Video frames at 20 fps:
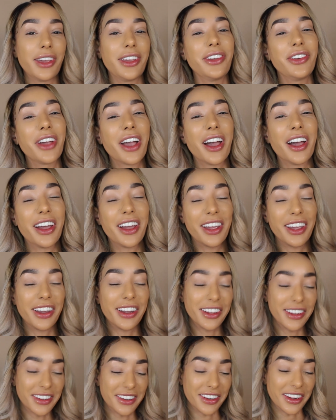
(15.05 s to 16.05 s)
Hey you
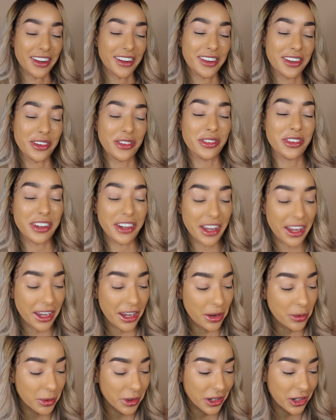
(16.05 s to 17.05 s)
guys, so
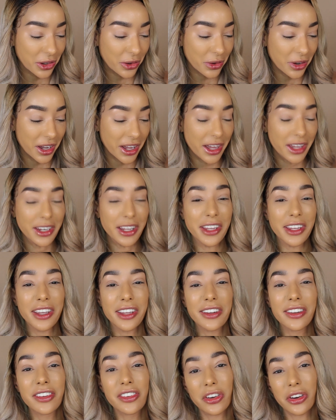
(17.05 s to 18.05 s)
today we're gonna go ahead and
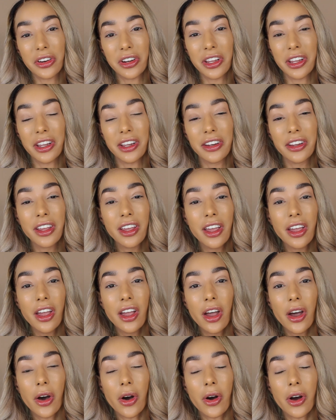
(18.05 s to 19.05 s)
get started
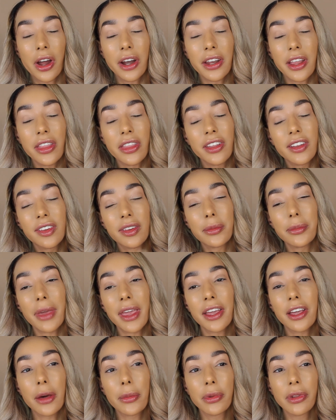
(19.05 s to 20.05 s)
on this
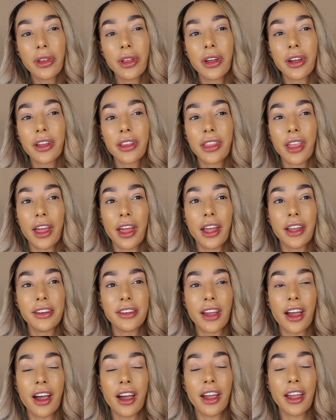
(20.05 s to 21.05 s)
makeup look
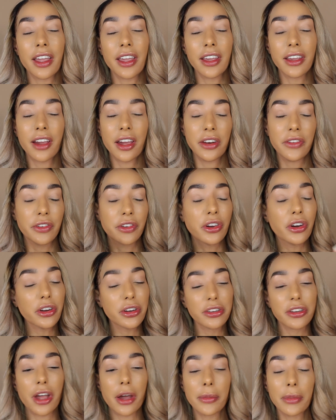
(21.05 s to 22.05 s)
that I kind of
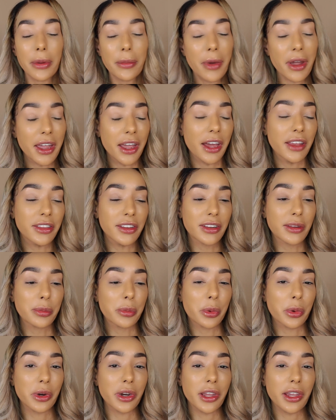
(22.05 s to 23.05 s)
cooked up in my head this
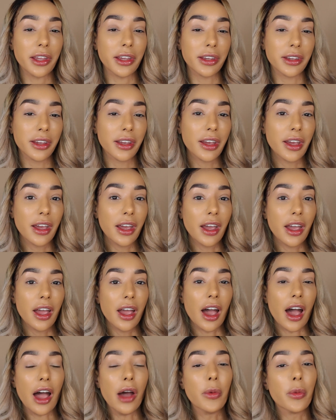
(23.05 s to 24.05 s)
morning.
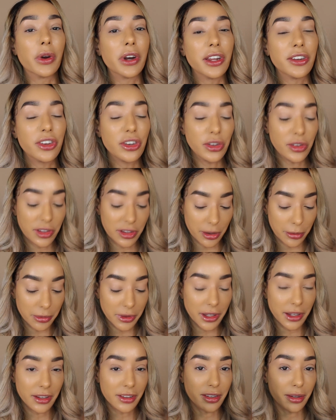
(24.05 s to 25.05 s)
I wanted to do
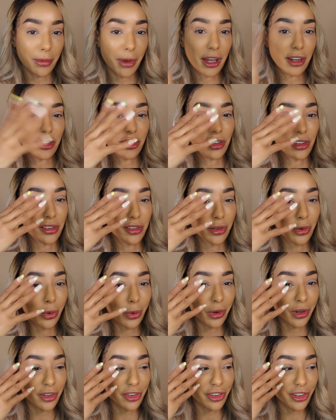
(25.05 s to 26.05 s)
something to match these
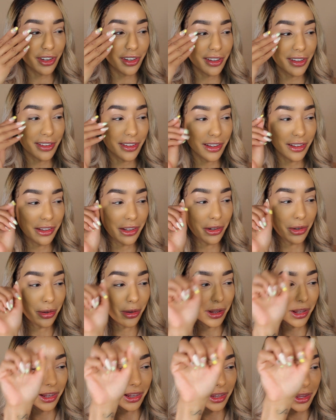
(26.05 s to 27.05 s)
gorgeous little